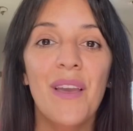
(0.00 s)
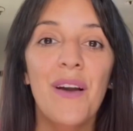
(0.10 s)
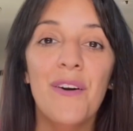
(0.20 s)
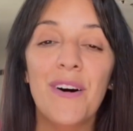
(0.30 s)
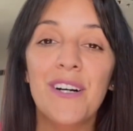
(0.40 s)

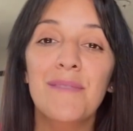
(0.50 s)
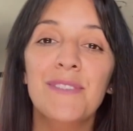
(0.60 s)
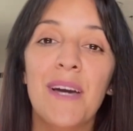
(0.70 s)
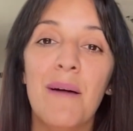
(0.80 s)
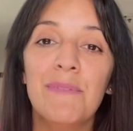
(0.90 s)
Welcome
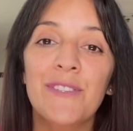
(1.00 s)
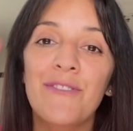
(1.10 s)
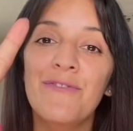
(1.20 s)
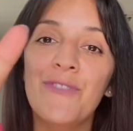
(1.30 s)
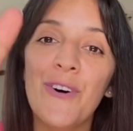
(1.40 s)
to episode
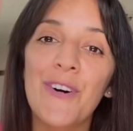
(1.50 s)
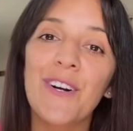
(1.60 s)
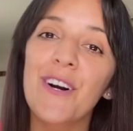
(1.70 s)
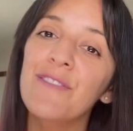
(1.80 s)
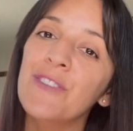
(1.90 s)
4
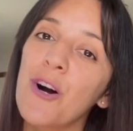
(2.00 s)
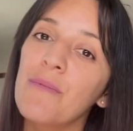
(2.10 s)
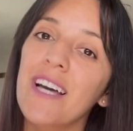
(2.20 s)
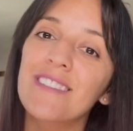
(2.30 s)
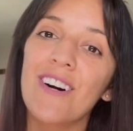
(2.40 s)
of
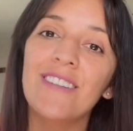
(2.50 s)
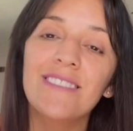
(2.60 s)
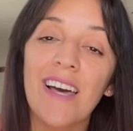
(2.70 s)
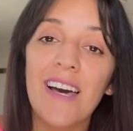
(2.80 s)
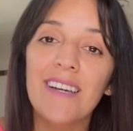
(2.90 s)
Nomads on
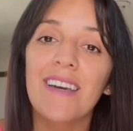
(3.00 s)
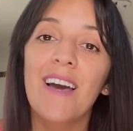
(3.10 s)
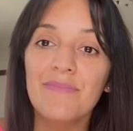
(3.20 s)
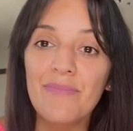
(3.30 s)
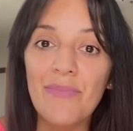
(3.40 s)
Deck.
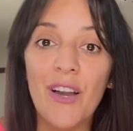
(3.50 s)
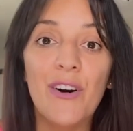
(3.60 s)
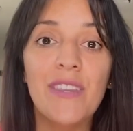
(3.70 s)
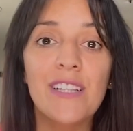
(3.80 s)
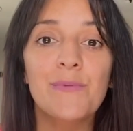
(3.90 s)
On
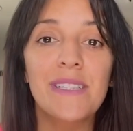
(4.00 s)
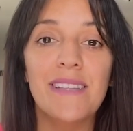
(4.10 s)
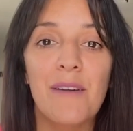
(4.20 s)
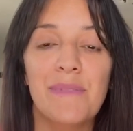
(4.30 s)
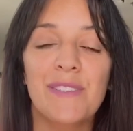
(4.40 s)
this week's
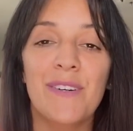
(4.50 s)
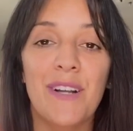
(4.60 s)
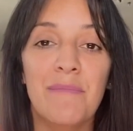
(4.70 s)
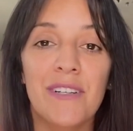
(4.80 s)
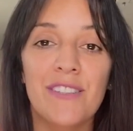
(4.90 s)
episode,
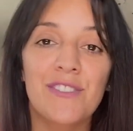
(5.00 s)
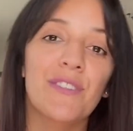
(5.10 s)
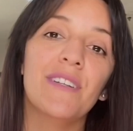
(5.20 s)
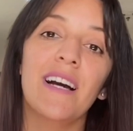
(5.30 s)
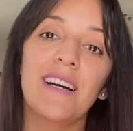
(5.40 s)
I'm going to show
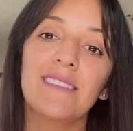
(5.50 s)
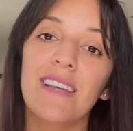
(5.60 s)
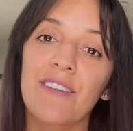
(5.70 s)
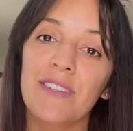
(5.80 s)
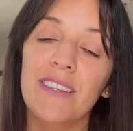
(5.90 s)
you guys
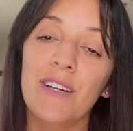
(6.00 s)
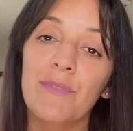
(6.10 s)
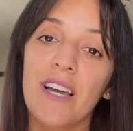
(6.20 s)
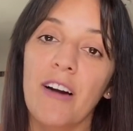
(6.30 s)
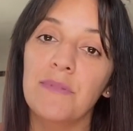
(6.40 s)
everything we
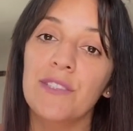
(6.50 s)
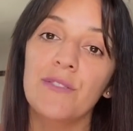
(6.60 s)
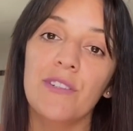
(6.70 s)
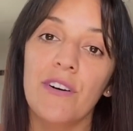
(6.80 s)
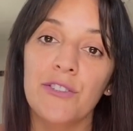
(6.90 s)
have been
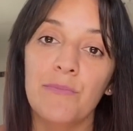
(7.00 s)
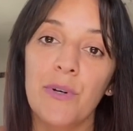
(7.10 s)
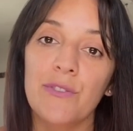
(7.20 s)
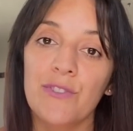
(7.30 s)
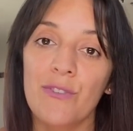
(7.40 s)
doing on the
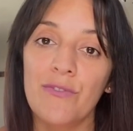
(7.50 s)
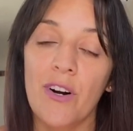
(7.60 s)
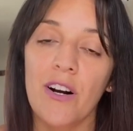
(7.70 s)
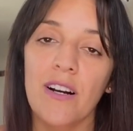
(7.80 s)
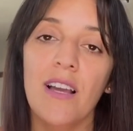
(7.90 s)
boat so
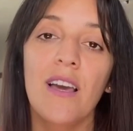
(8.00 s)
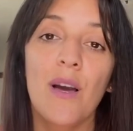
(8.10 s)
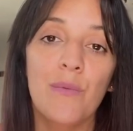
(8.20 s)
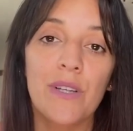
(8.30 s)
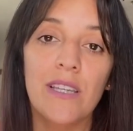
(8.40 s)
far.
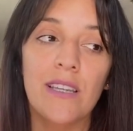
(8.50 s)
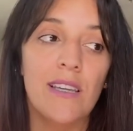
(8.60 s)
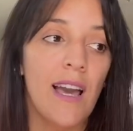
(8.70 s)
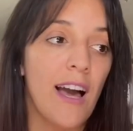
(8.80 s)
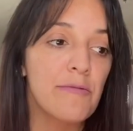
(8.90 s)
We
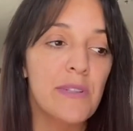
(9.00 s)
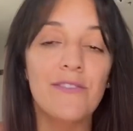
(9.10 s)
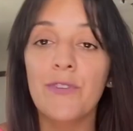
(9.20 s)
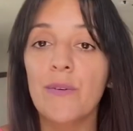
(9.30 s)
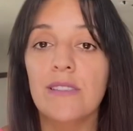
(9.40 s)
have been
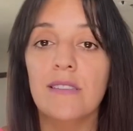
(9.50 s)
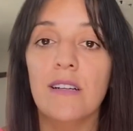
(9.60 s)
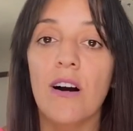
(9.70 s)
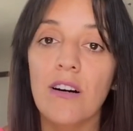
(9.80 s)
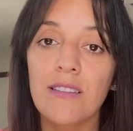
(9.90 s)
focusing
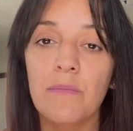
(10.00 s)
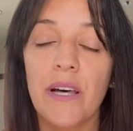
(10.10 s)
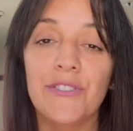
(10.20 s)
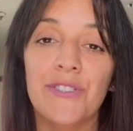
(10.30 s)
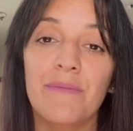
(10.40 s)
on the
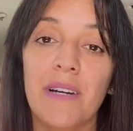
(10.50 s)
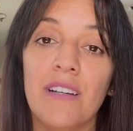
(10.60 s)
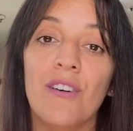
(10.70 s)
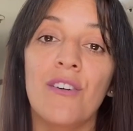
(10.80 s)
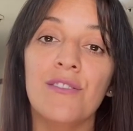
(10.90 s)
bedroom and
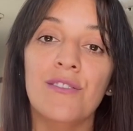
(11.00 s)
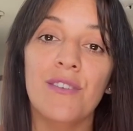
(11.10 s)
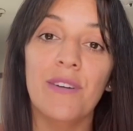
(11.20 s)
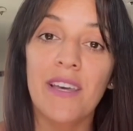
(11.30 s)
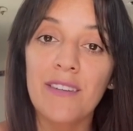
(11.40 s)
also
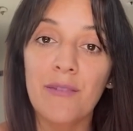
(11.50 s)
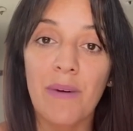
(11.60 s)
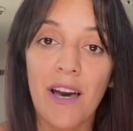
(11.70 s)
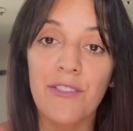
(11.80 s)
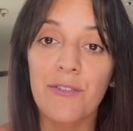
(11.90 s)
in the
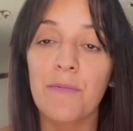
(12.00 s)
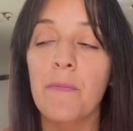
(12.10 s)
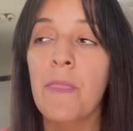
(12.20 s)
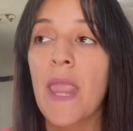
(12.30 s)
bathroom.